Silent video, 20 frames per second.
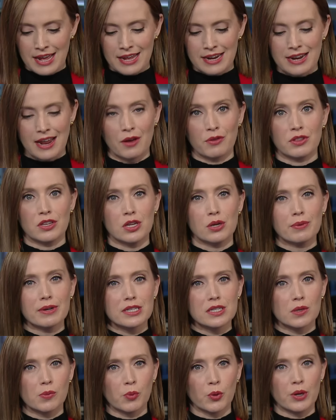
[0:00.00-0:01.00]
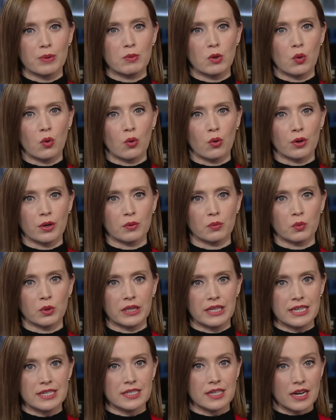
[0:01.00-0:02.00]
Now, the U.S. Supreme Court
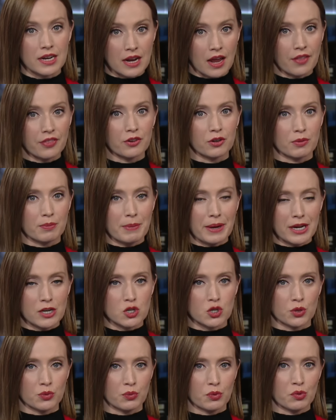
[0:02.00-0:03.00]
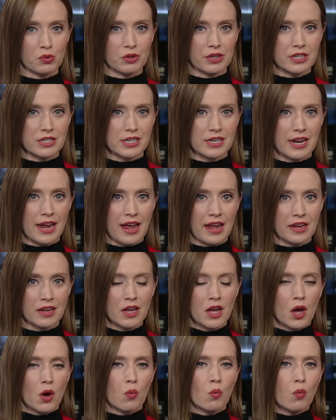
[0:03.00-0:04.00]
released another major ruling today,
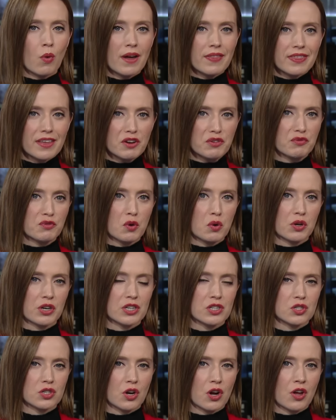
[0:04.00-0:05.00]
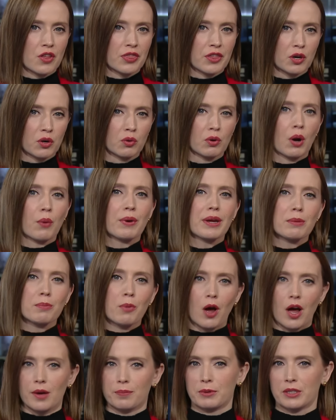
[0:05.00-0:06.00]
one that focused on the growing
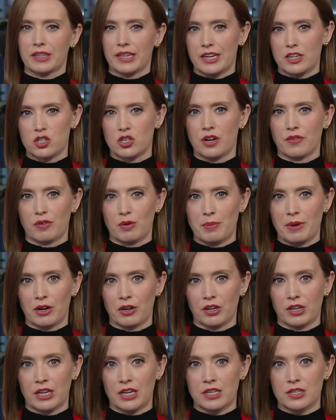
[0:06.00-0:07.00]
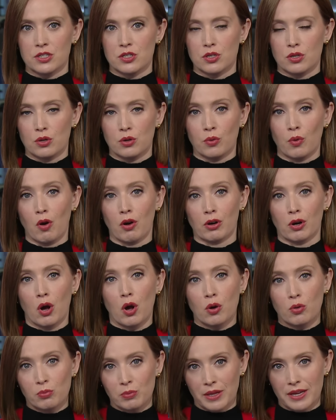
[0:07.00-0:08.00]
population of Americans who are
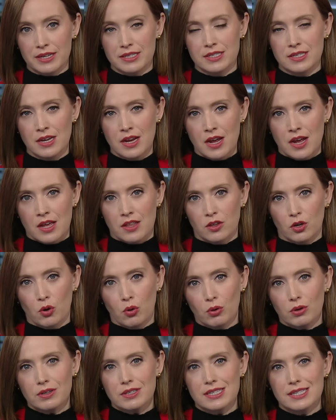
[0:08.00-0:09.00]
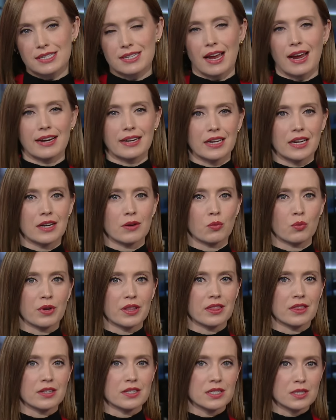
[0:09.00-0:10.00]
homeless. The court sided with
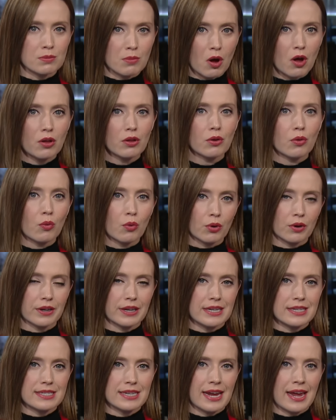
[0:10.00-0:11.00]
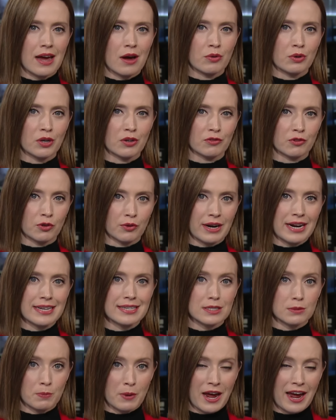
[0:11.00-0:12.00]
the small Oregon town of
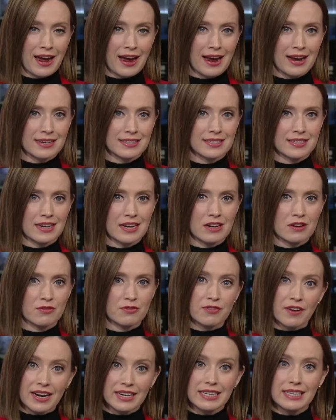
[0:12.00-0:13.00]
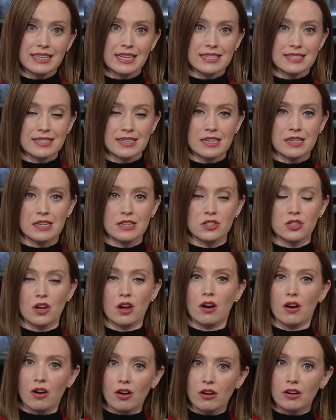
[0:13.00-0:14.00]
Grants Pass in finding that cities
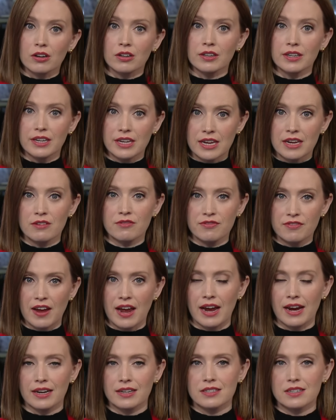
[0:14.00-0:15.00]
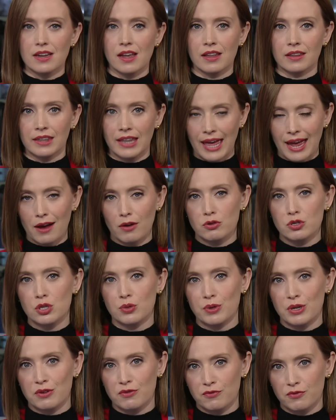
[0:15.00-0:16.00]
are, in fact, allowed to
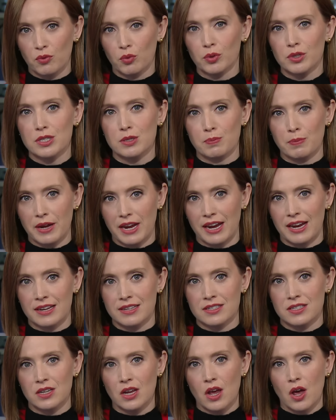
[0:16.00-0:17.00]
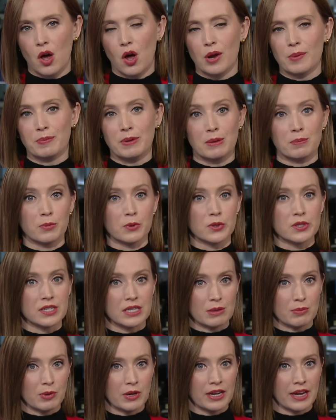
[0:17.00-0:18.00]
enforce bans on people
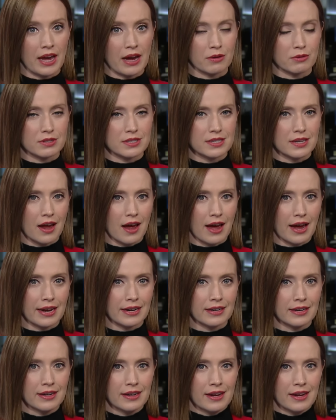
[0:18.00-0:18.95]
sleeping outside.